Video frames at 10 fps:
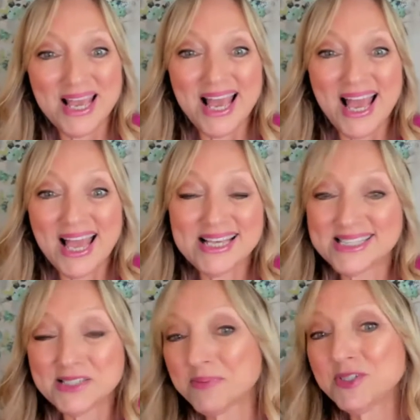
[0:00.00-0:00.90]
He says,
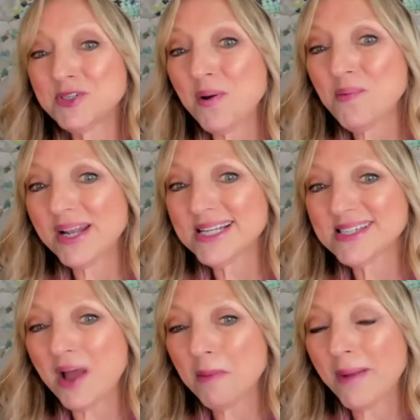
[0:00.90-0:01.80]
but you know what? It's not
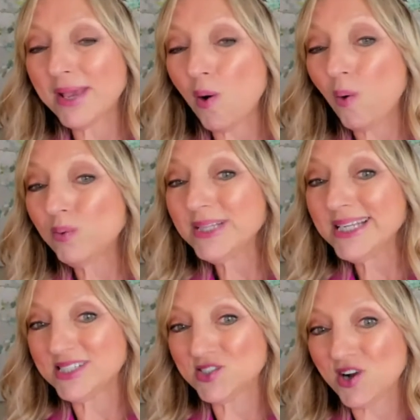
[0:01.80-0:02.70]
my only
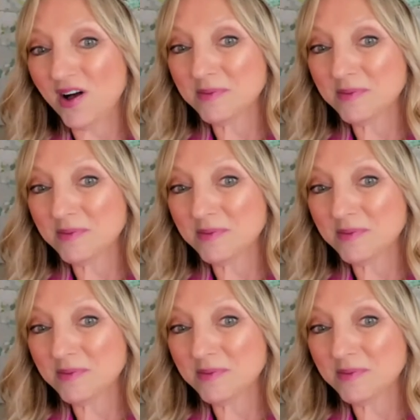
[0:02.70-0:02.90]
job.